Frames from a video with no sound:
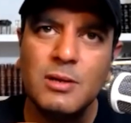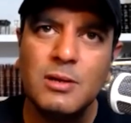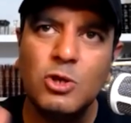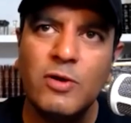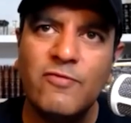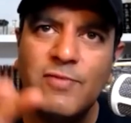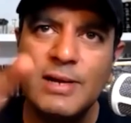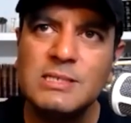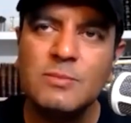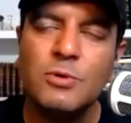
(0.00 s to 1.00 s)
you are
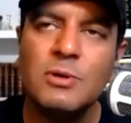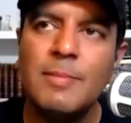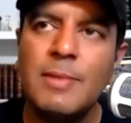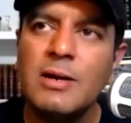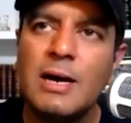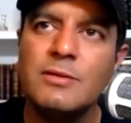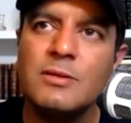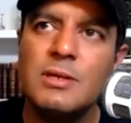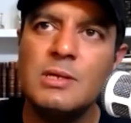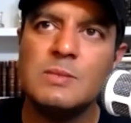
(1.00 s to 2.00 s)
flexible about other
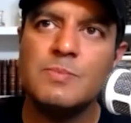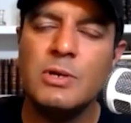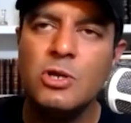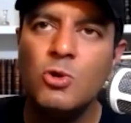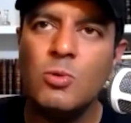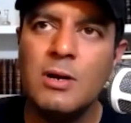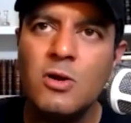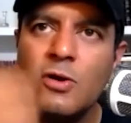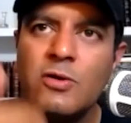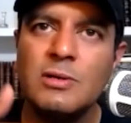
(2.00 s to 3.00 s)
things, but you are
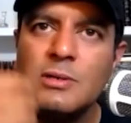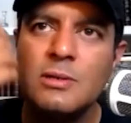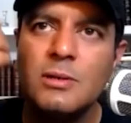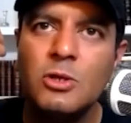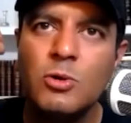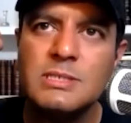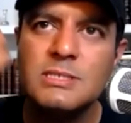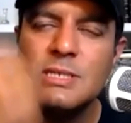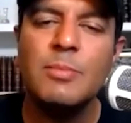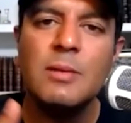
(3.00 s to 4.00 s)
not, you are
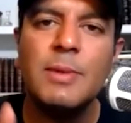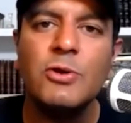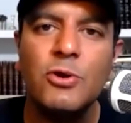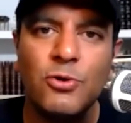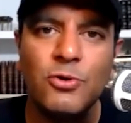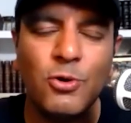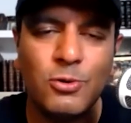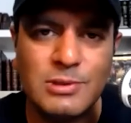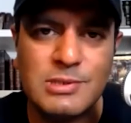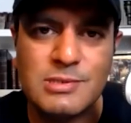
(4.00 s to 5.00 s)
stubborn about your own
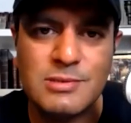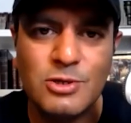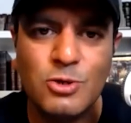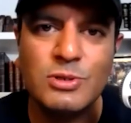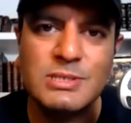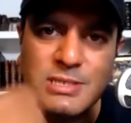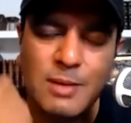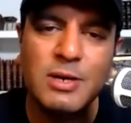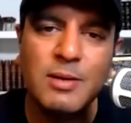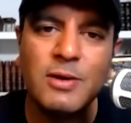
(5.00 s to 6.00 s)
goals. You are
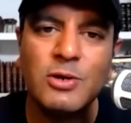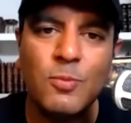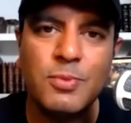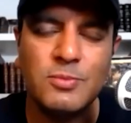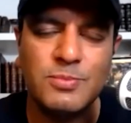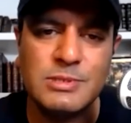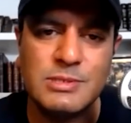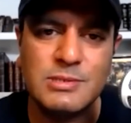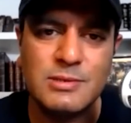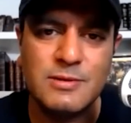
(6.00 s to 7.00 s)
stubborn about your purpose.